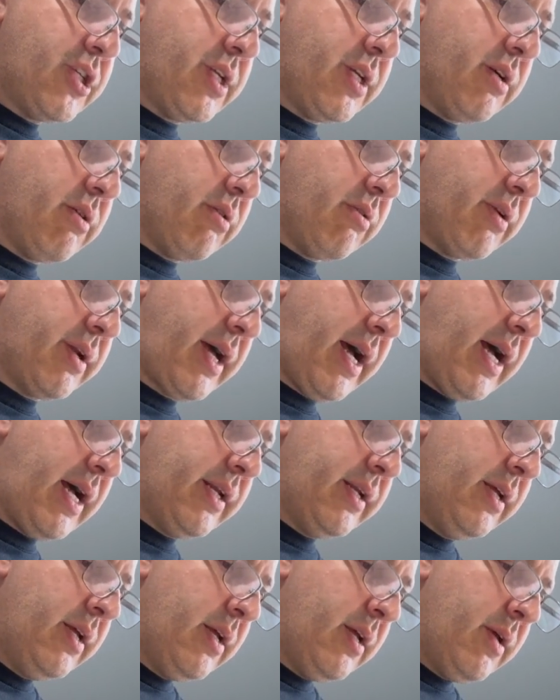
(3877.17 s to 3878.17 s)
here or
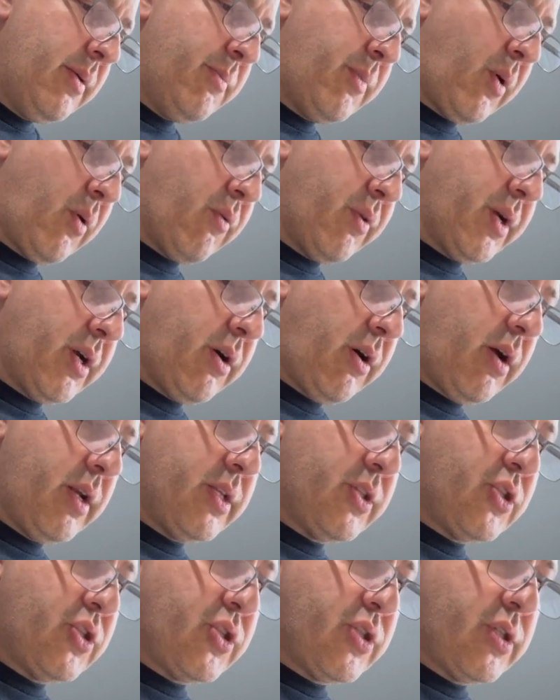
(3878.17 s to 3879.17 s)
not. But
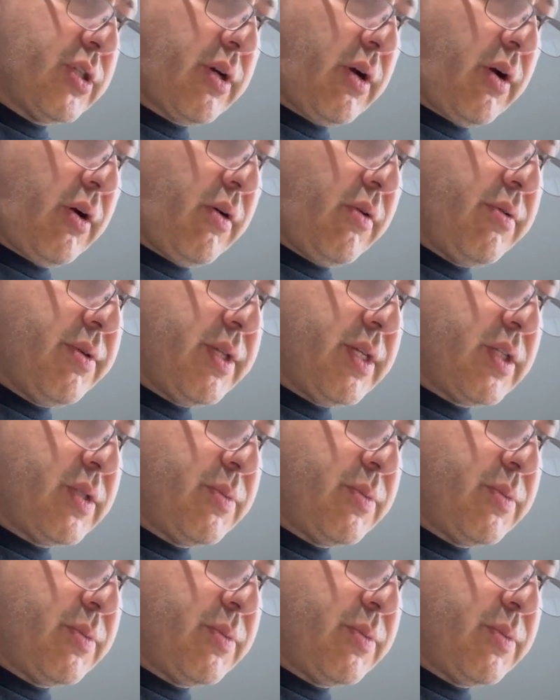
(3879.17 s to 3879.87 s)
regardless, just to own this